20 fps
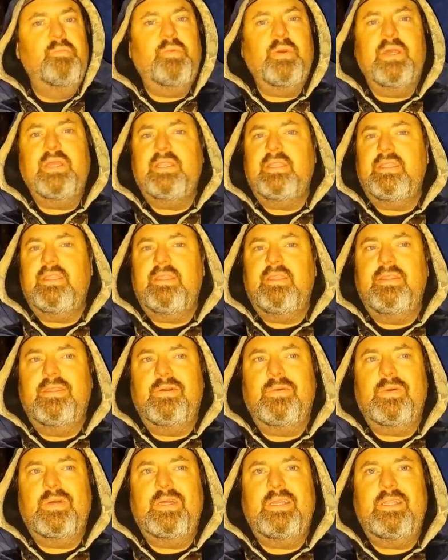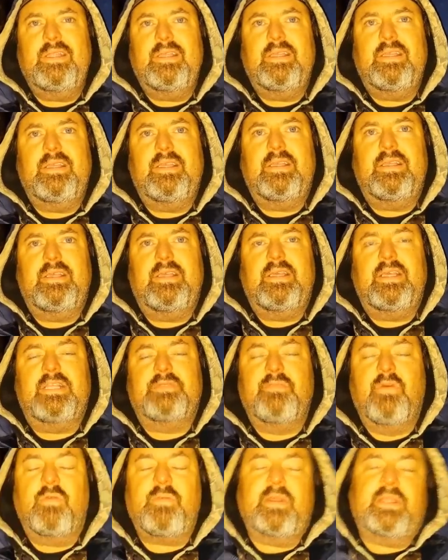But you know what?
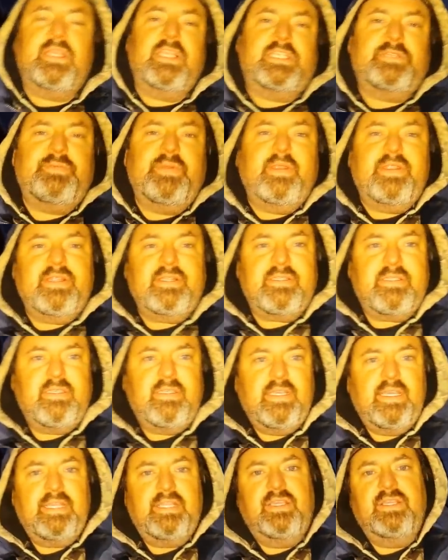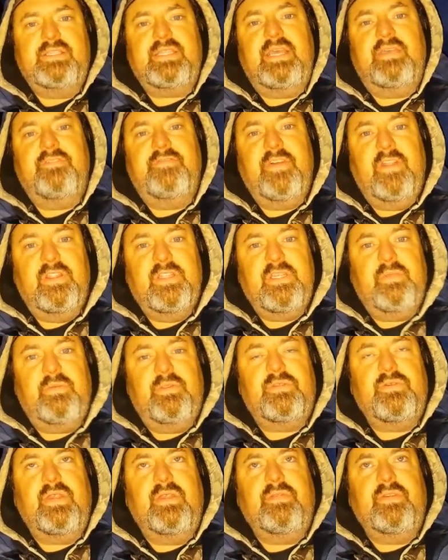It's more about the experience. Had a good time of fellowship
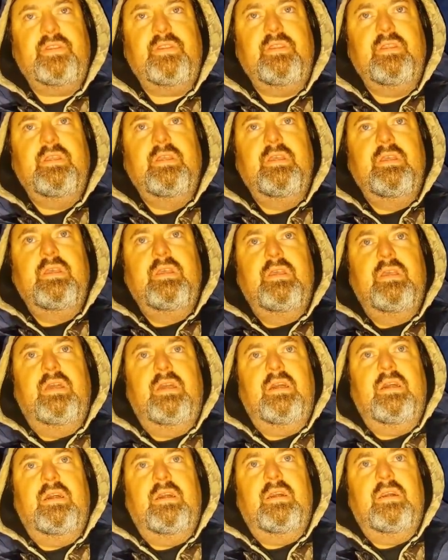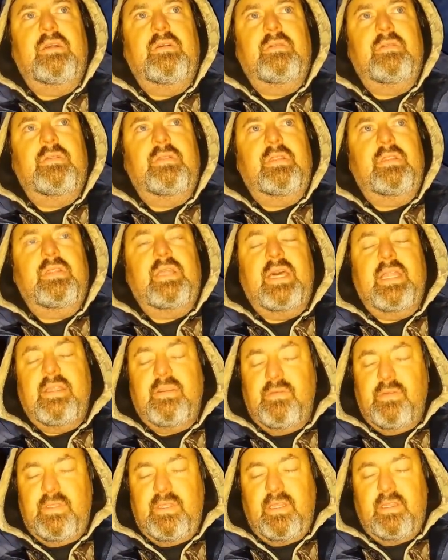with Trevor. Um, a lot
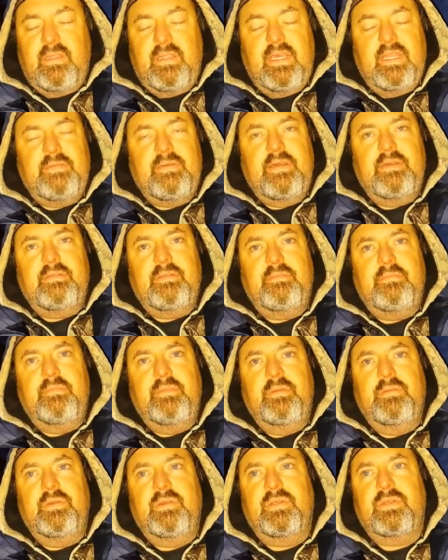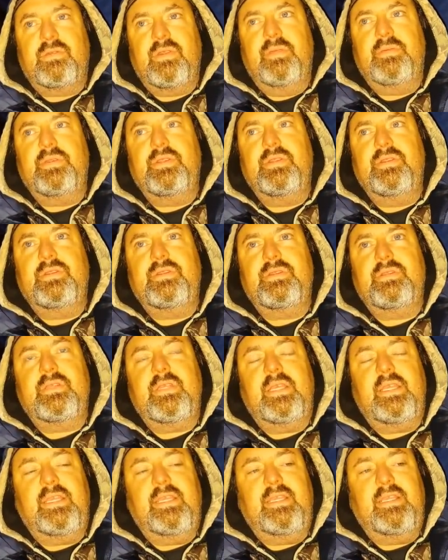of we talked a lot about biblical
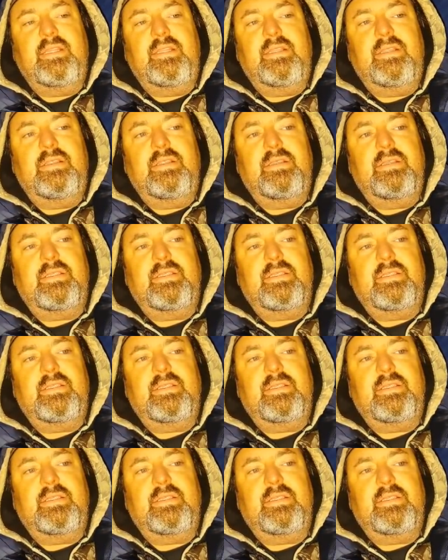scriptures and